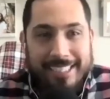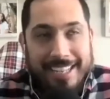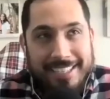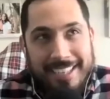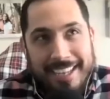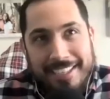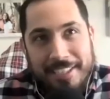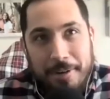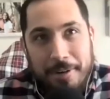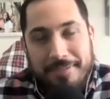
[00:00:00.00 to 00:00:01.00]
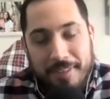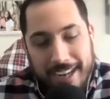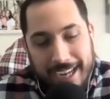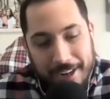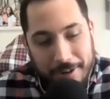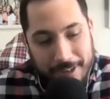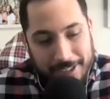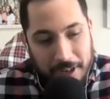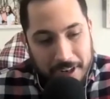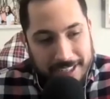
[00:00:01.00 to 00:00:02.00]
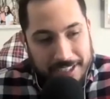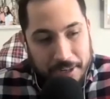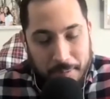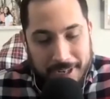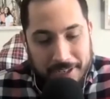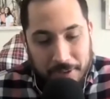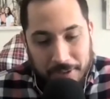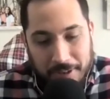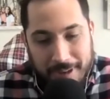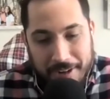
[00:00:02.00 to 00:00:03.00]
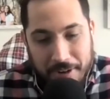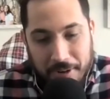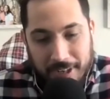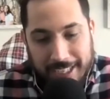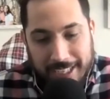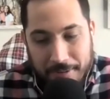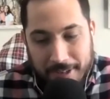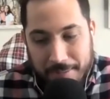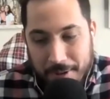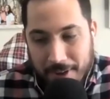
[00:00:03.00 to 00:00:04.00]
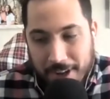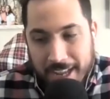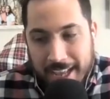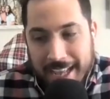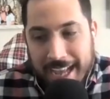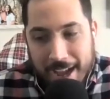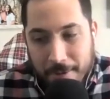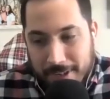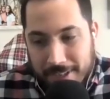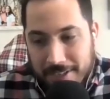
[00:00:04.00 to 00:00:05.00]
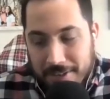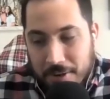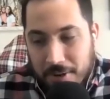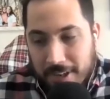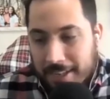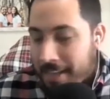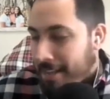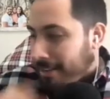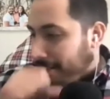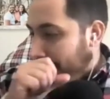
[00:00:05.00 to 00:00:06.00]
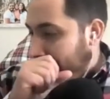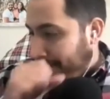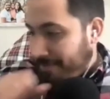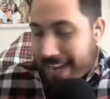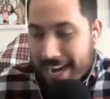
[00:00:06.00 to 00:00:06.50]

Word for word: sense. So it's funny, I got a quick story, a chip on my shoulder about New York, and then we can move on. I went to New York and I